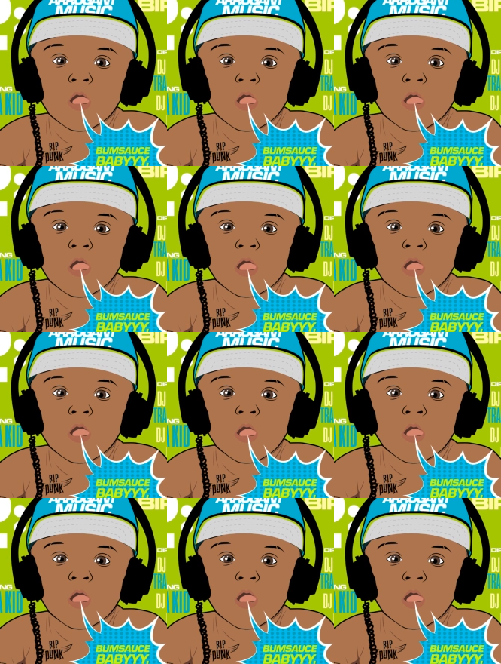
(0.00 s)

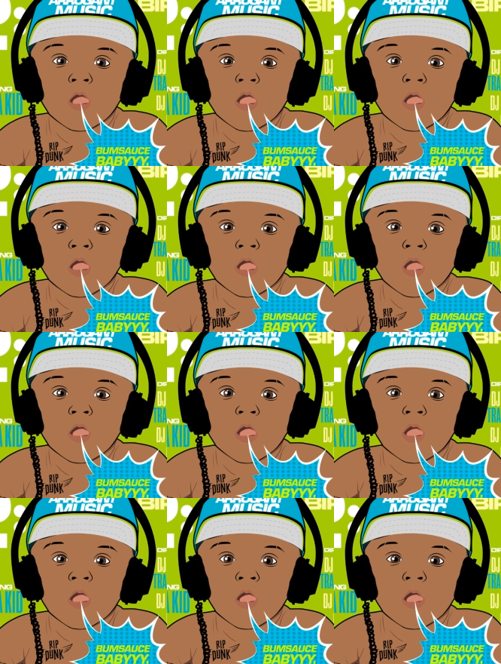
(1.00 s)

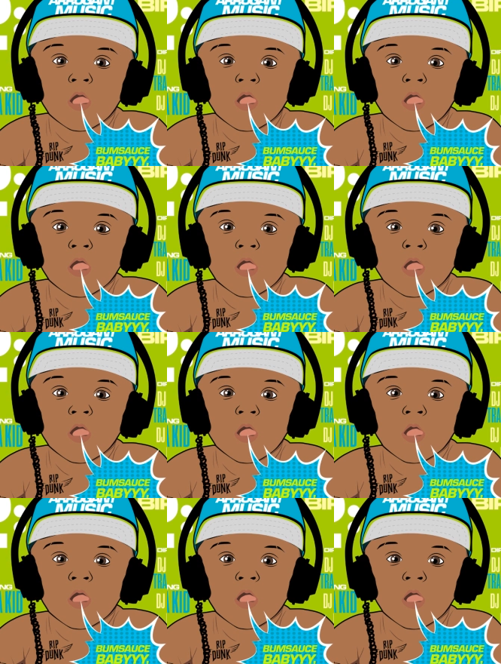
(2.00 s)

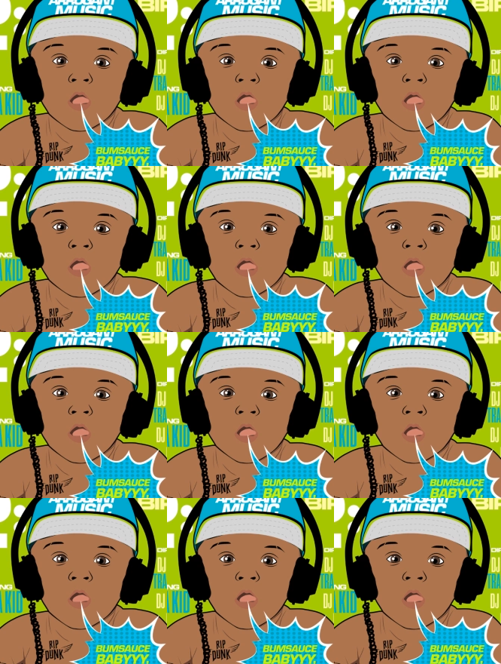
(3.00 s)

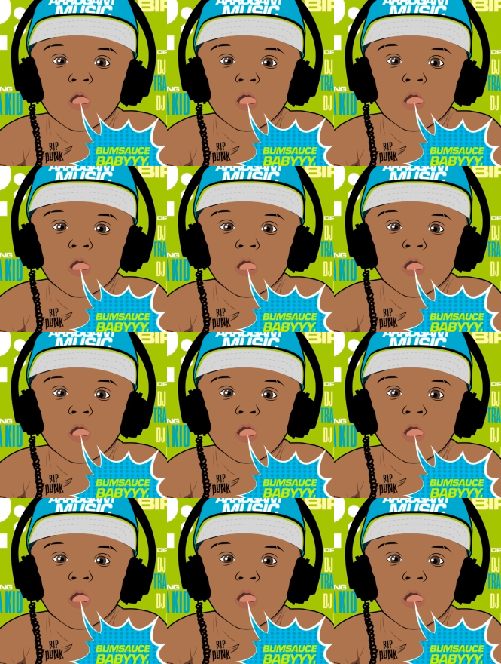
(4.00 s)
(no one is talking)